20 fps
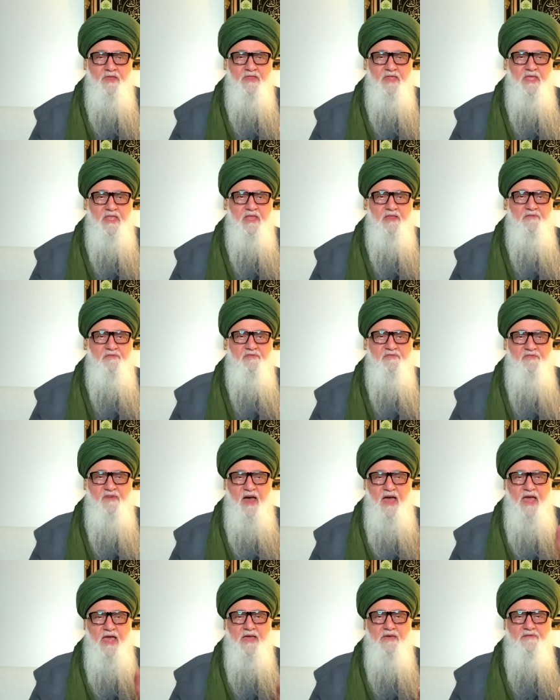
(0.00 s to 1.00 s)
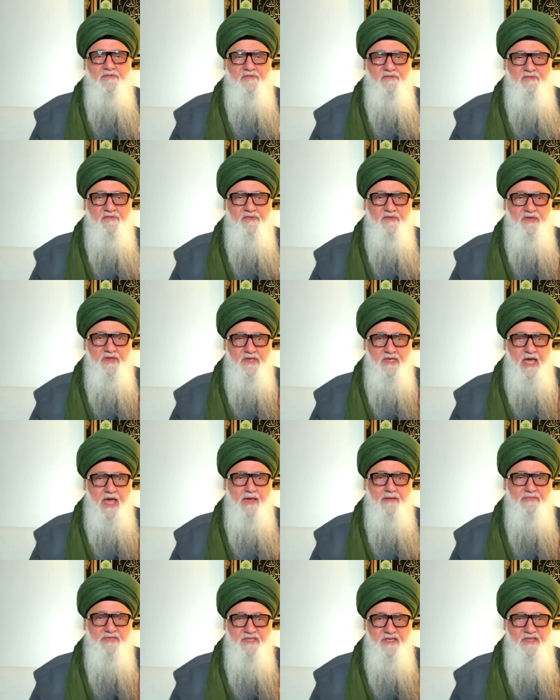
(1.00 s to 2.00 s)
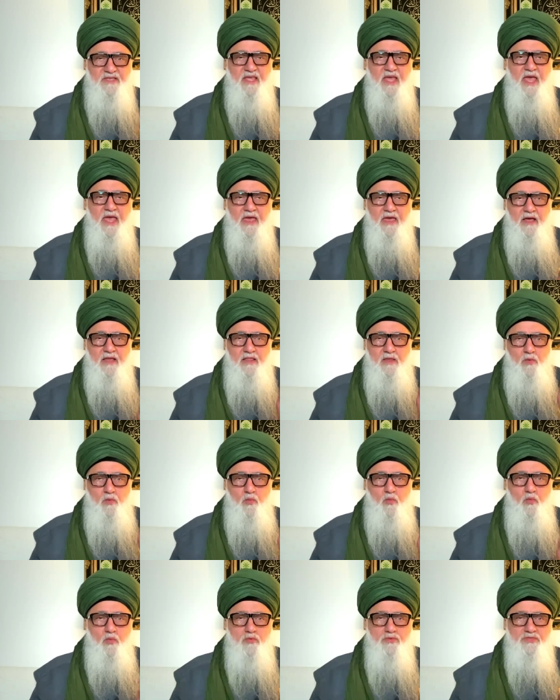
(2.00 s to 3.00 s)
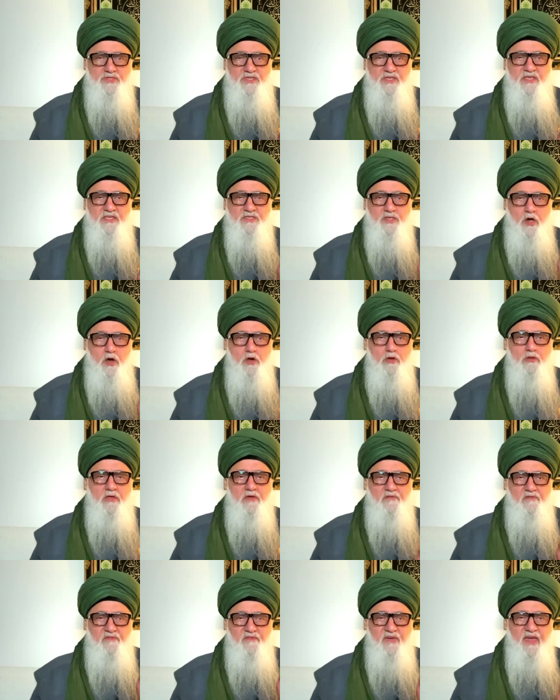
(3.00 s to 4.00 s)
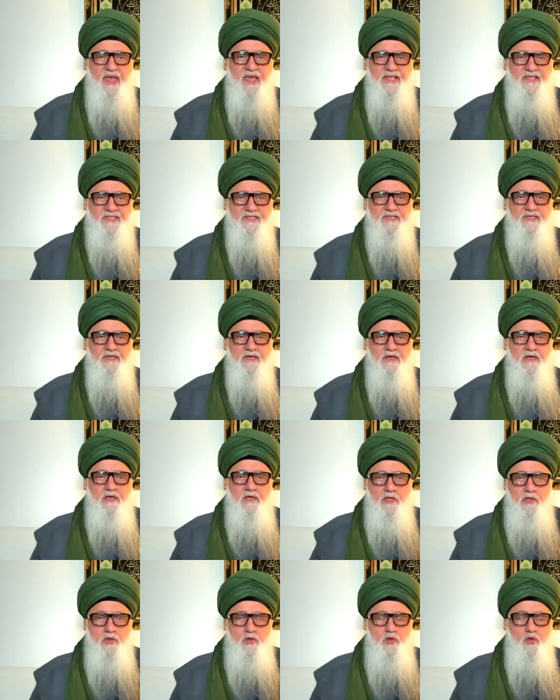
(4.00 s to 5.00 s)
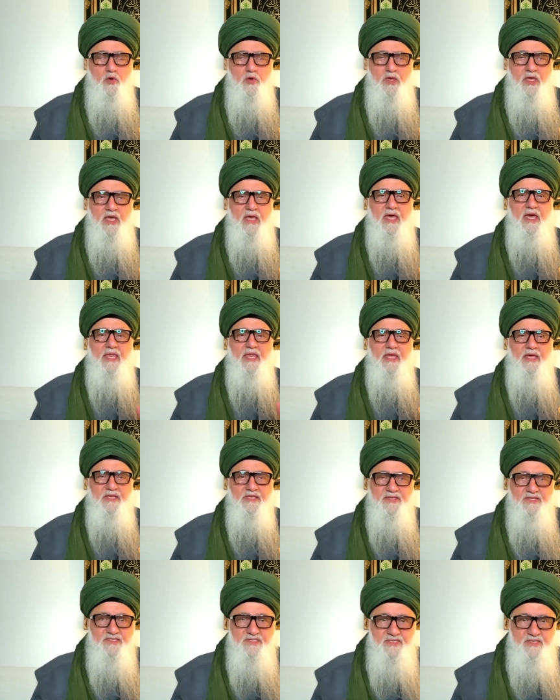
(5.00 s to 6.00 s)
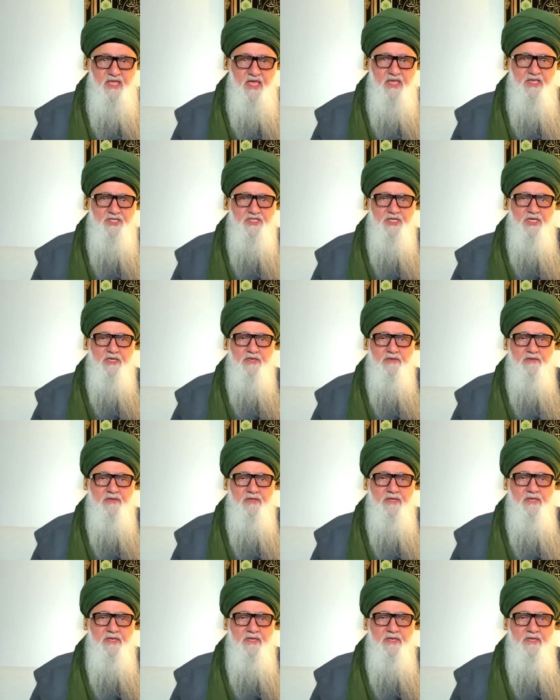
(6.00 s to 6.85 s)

that in 5 times a day Allah wants His holy face looking at His nation.